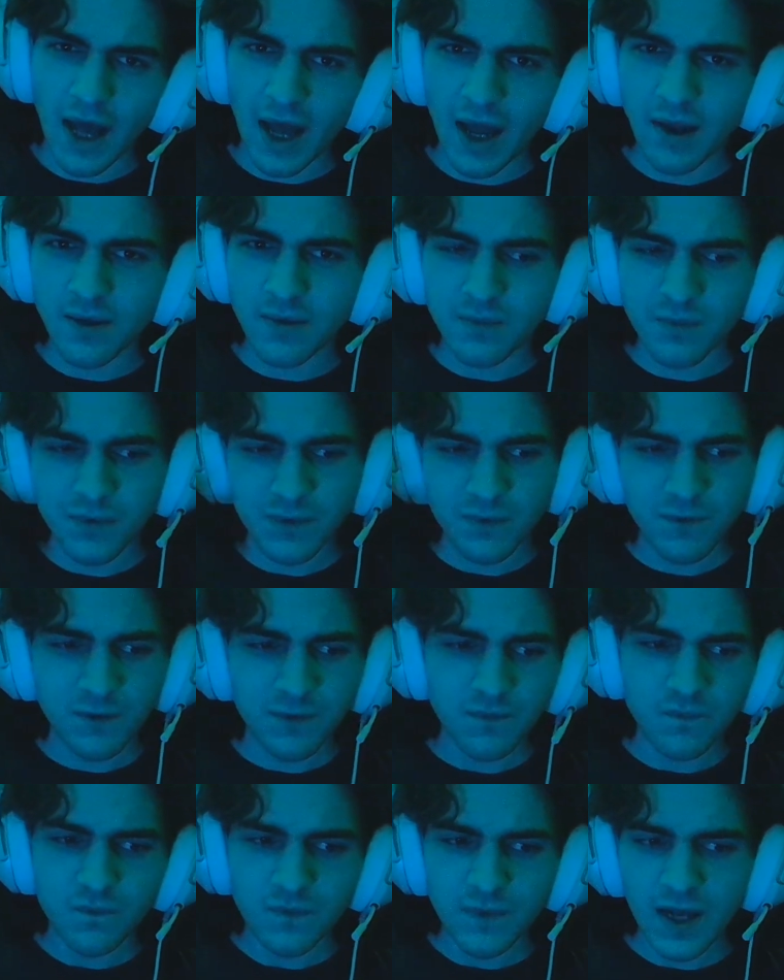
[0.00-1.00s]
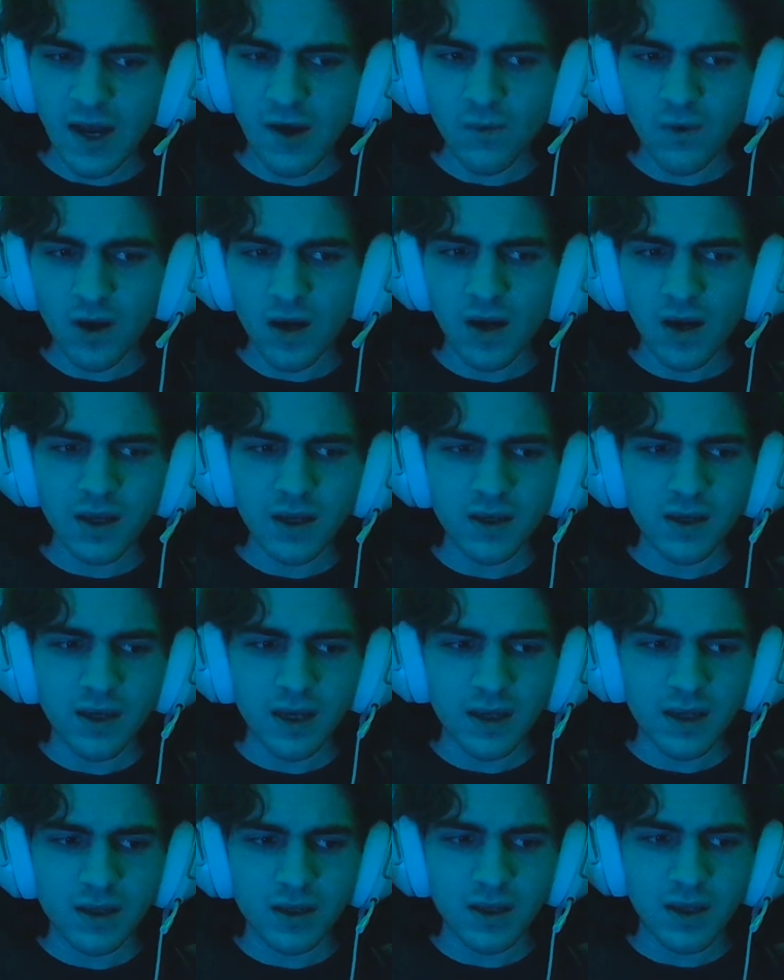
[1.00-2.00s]
I from now on,
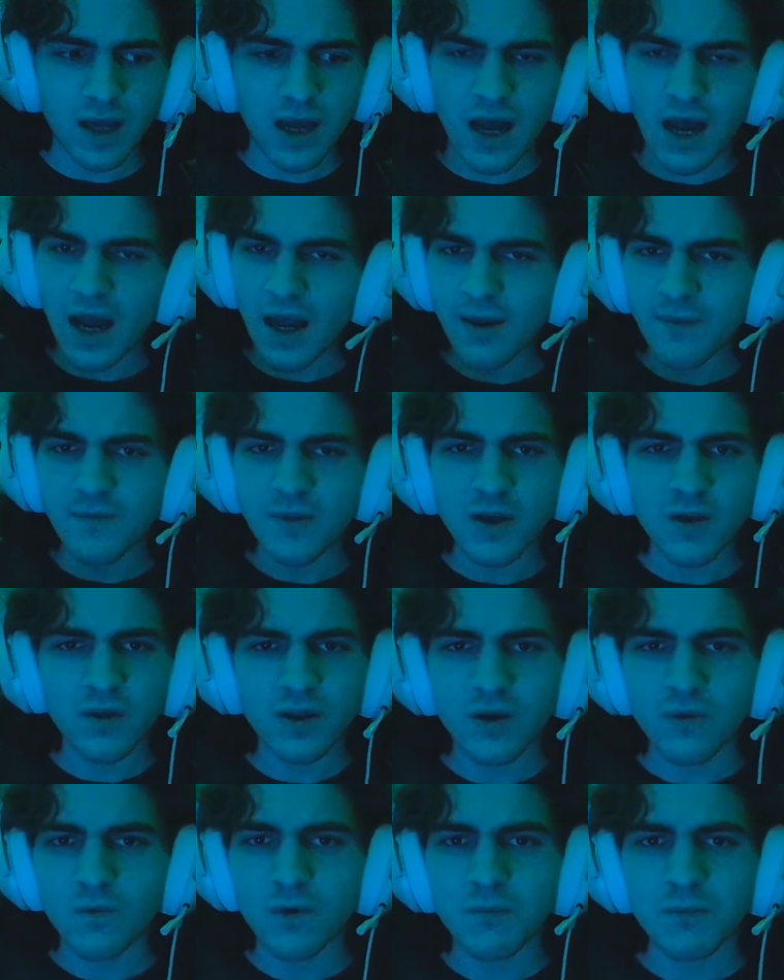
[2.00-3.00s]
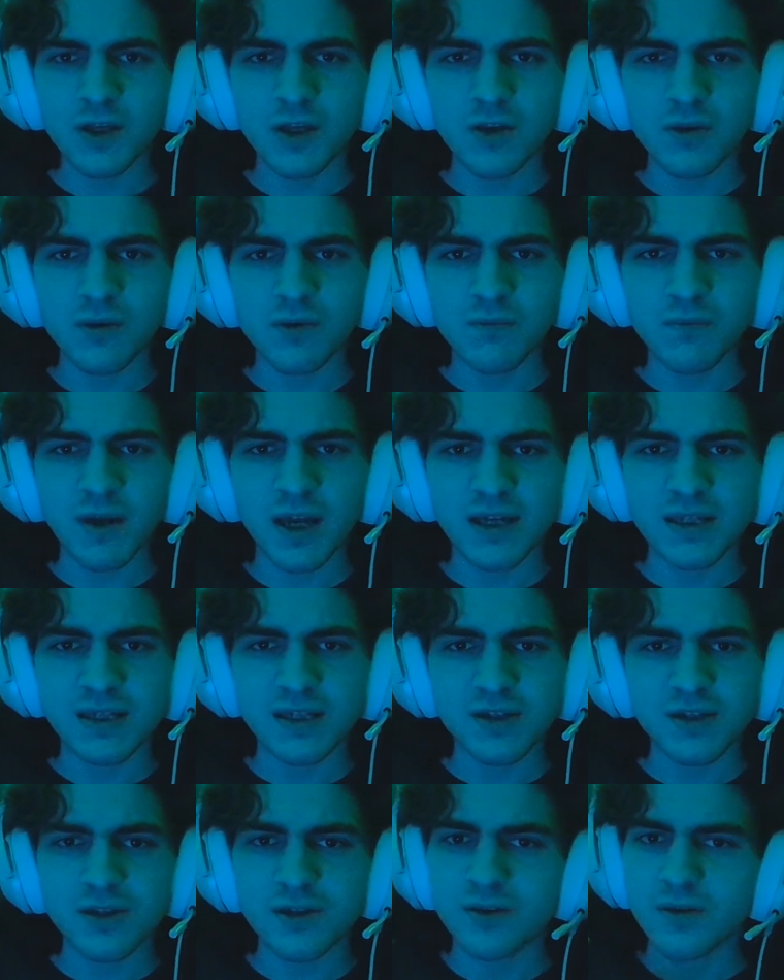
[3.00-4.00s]
I am the only woman you pay
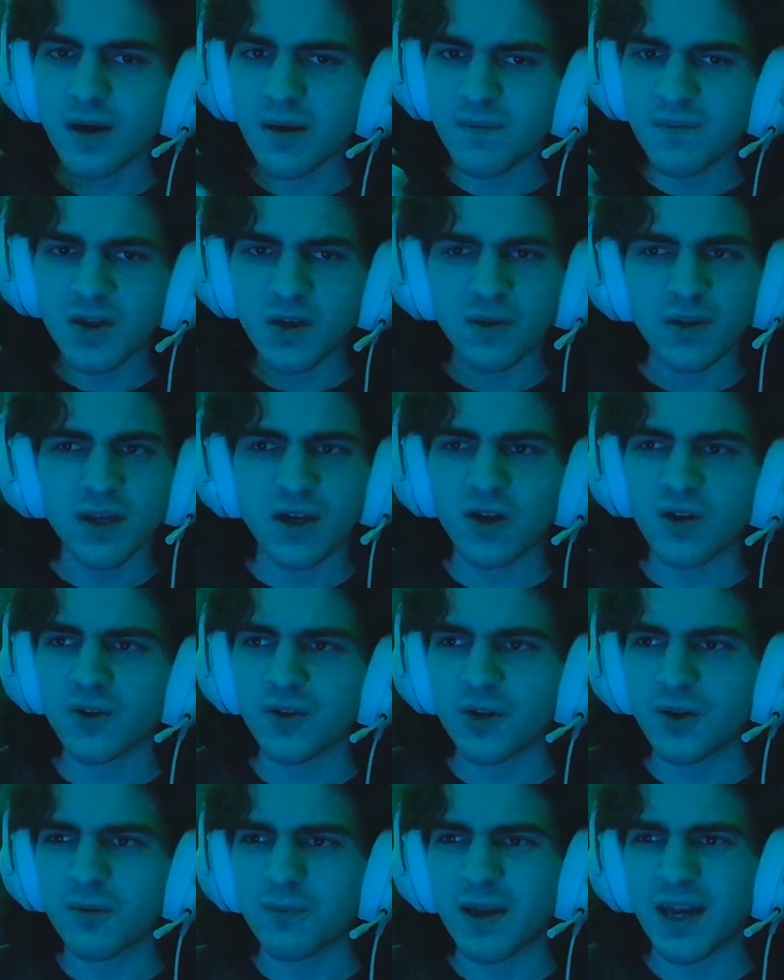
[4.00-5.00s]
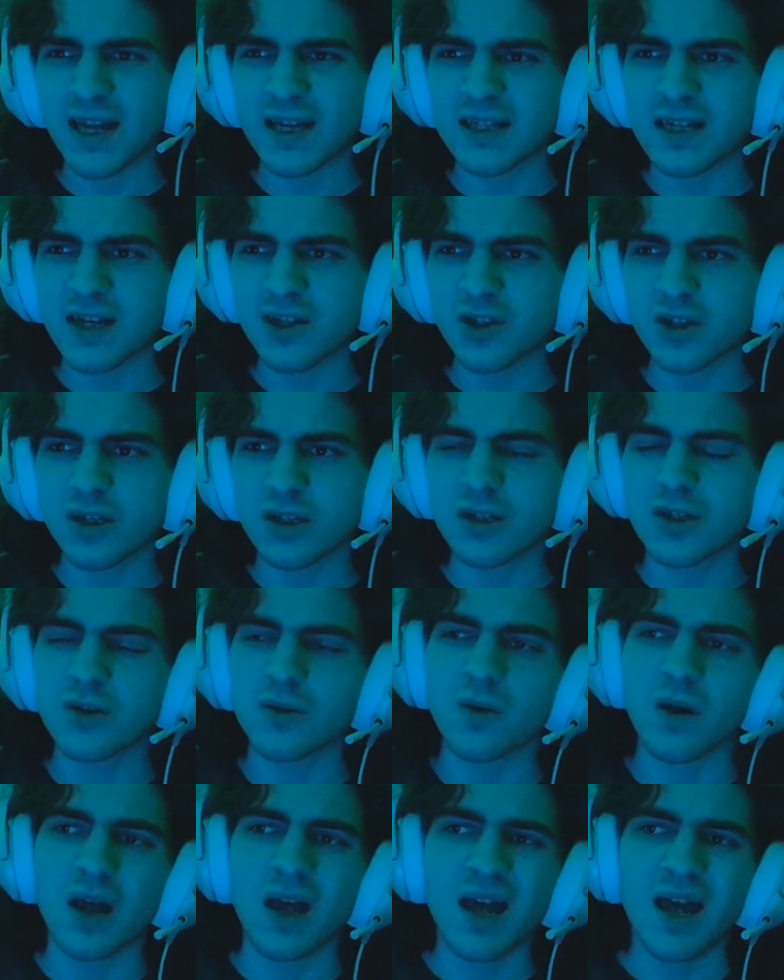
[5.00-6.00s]
attention to. I'm the only girl you pay attention
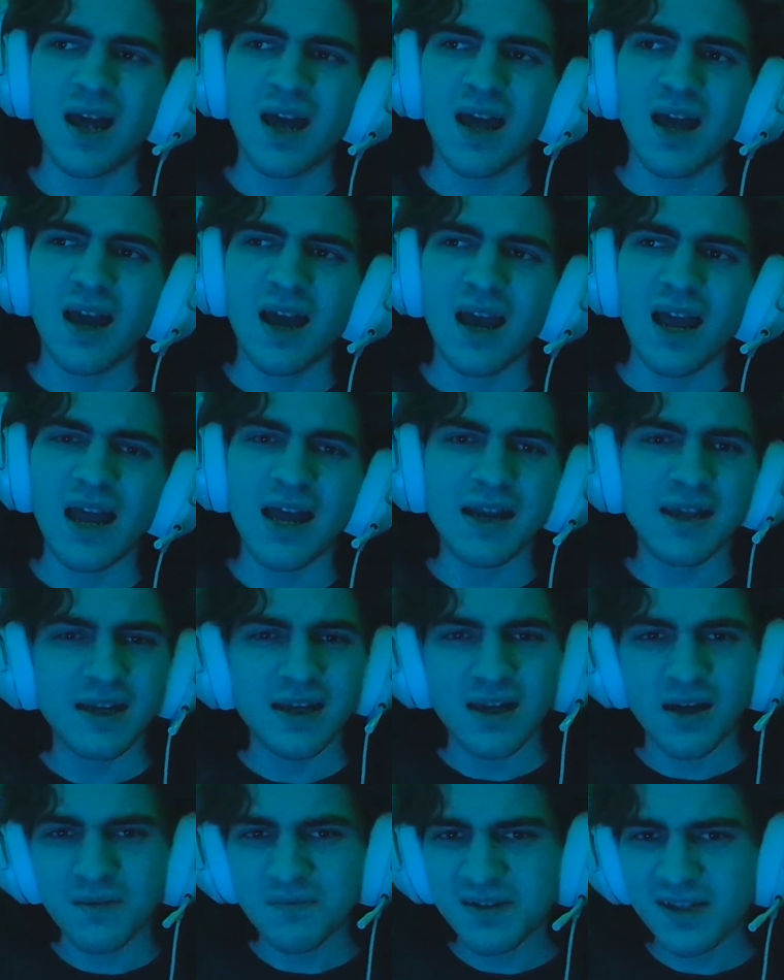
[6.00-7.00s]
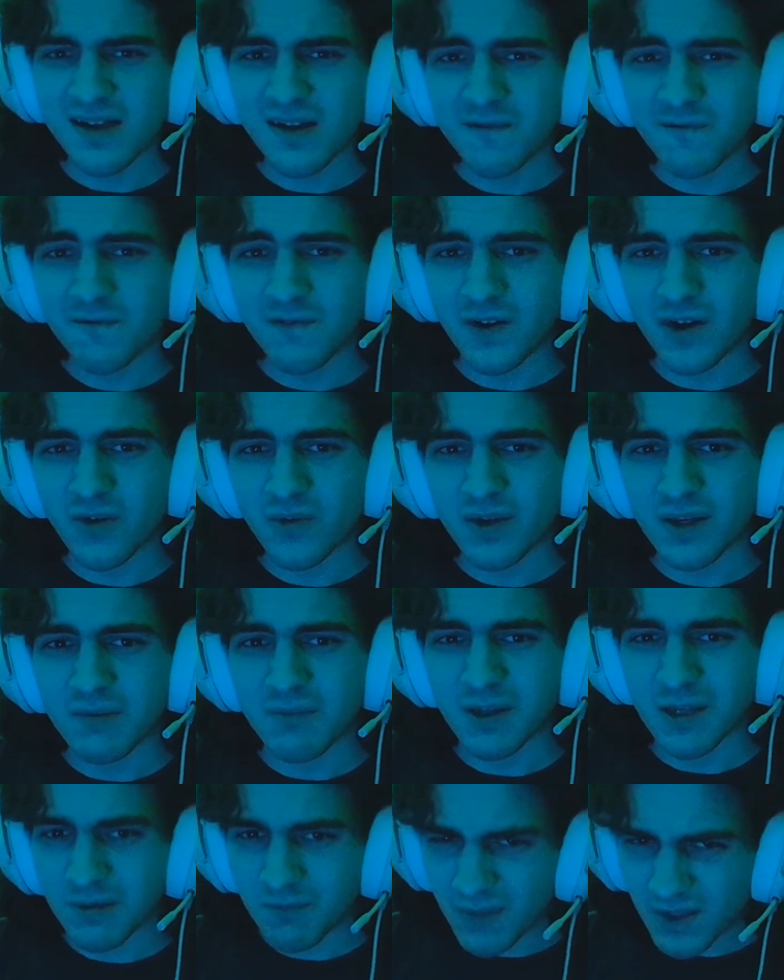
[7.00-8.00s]
to." And it comes off very
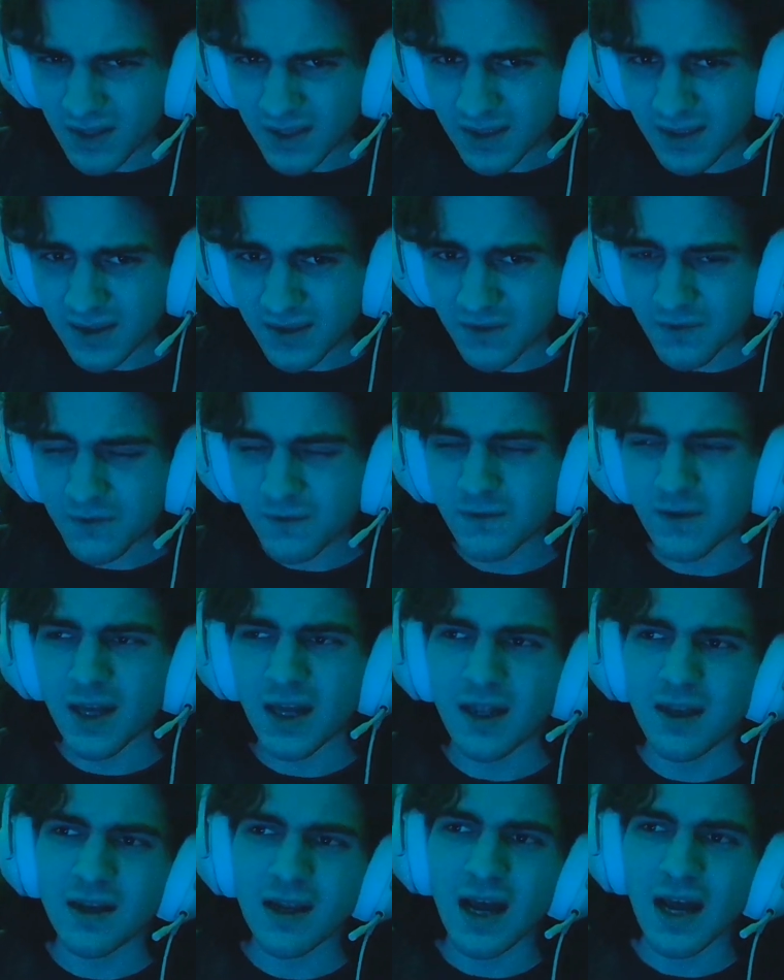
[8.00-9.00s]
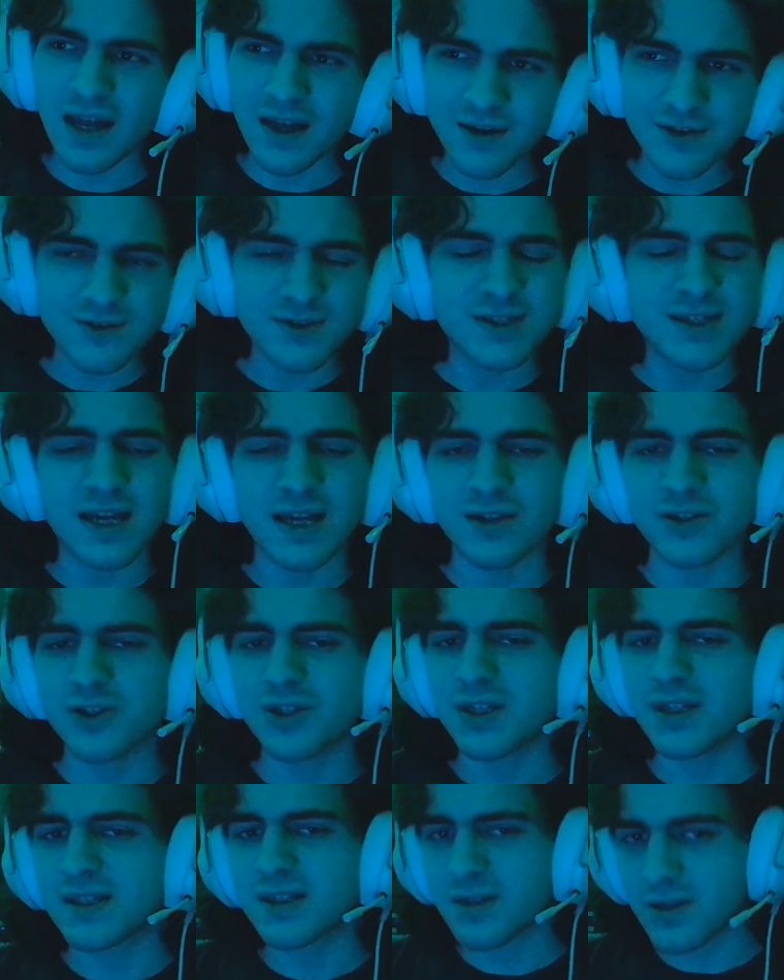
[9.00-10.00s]
manipulative, and I understand.
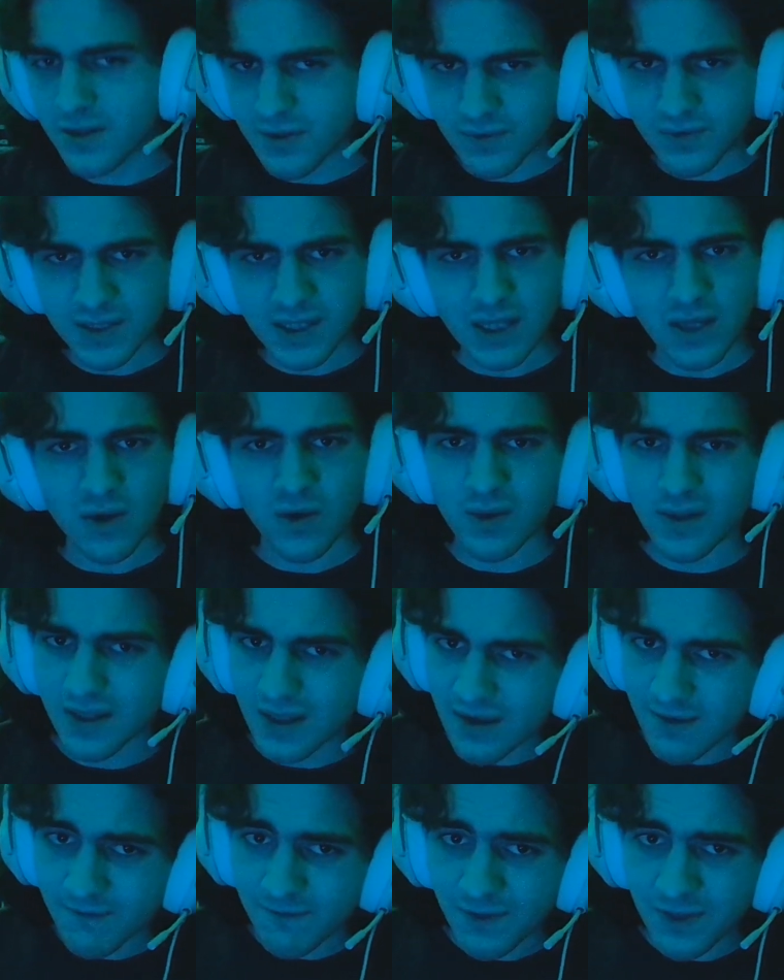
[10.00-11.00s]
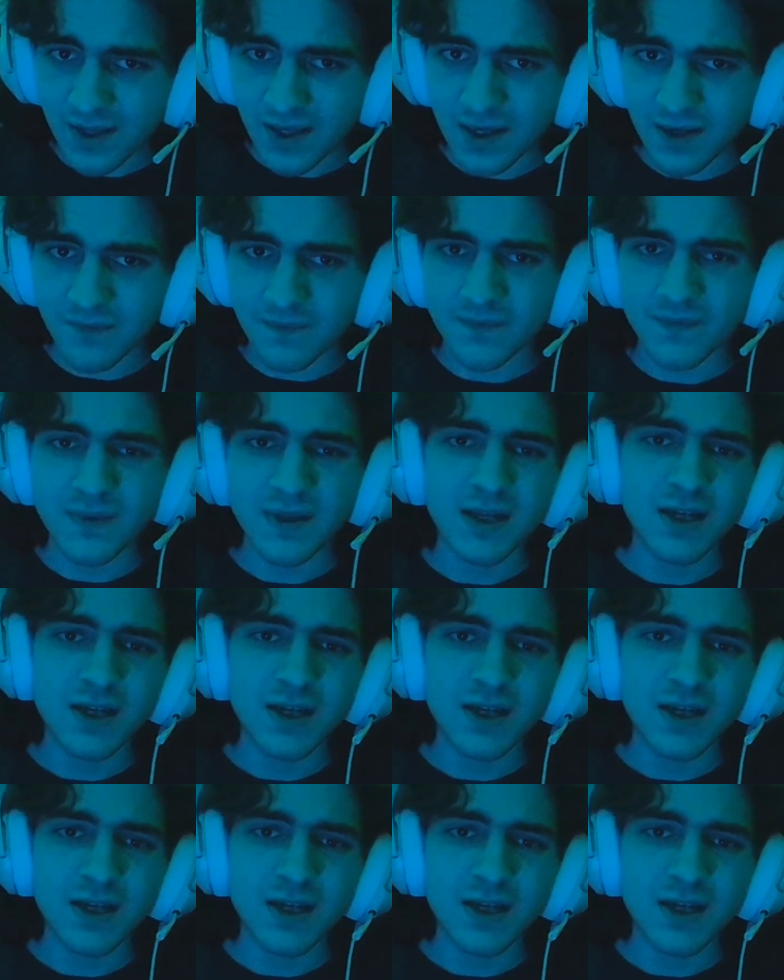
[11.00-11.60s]
She's new to the whole love thing.